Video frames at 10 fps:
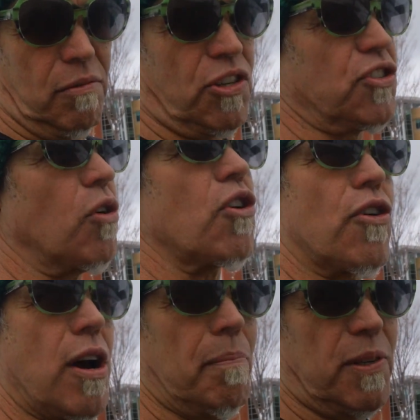was so
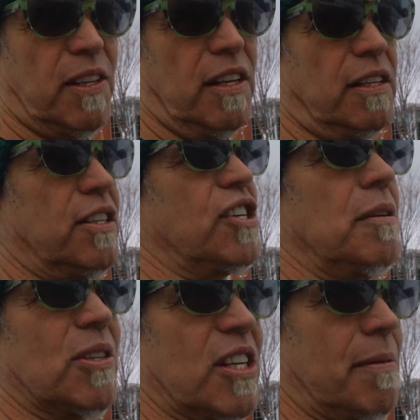corrupt.
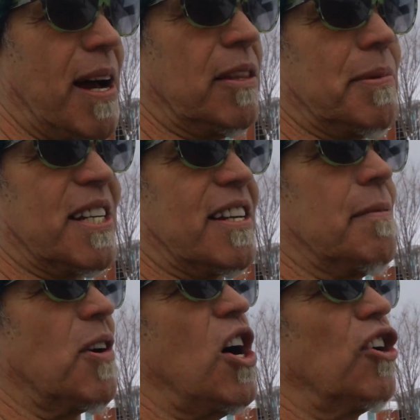Toshiba's come out, the biggest
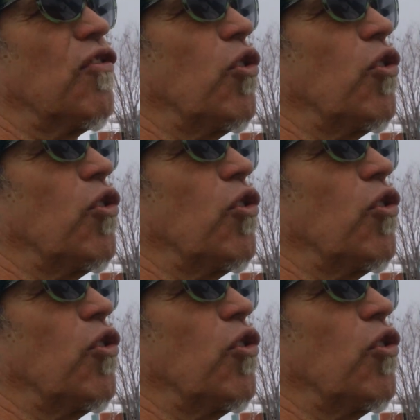company, one hundred